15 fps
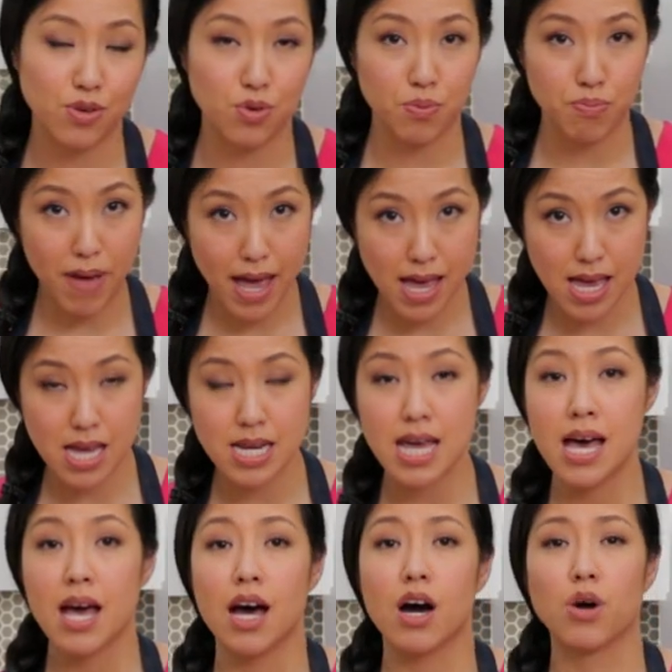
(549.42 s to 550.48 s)
you make it.
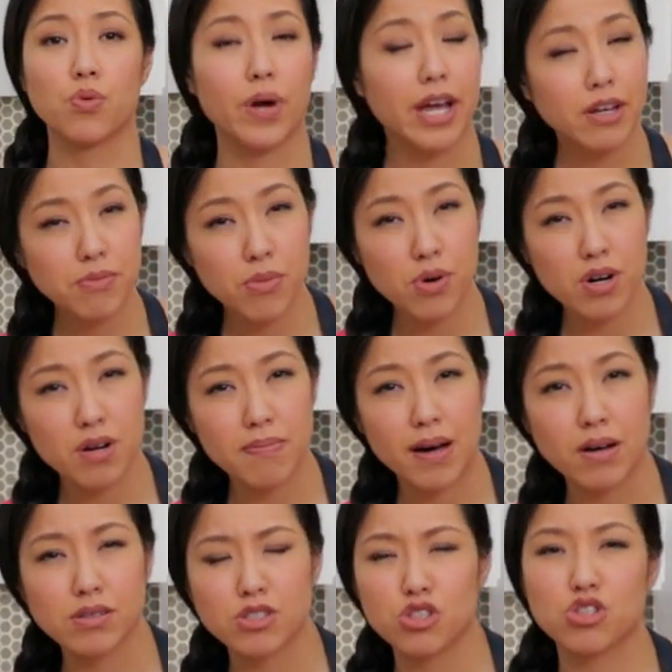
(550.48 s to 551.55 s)
I'll write more about